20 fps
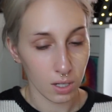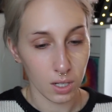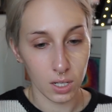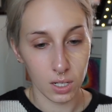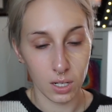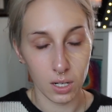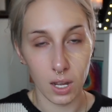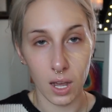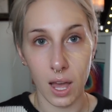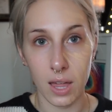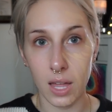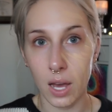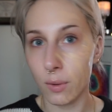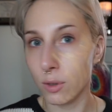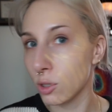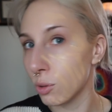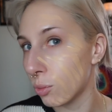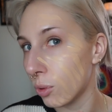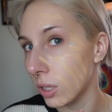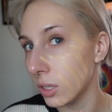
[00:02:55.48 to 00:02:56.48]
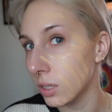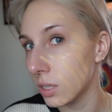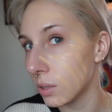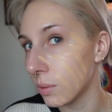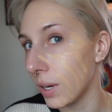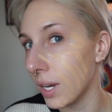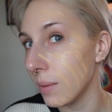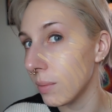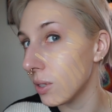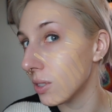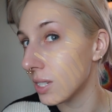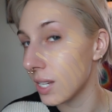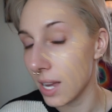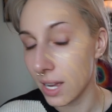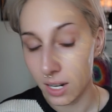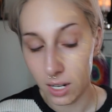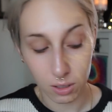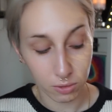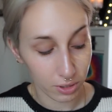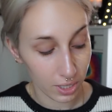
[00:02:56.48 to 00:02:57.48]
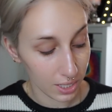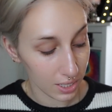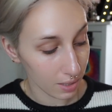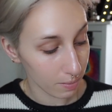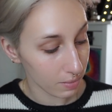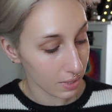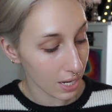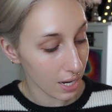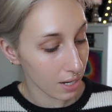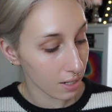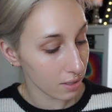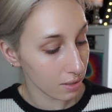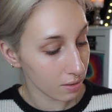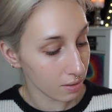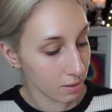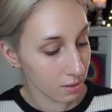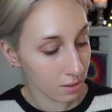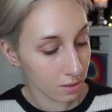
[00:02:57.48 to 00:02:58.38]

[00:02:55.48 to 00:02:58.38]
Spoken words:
And that was one swipe, you see I didn't re-dip that.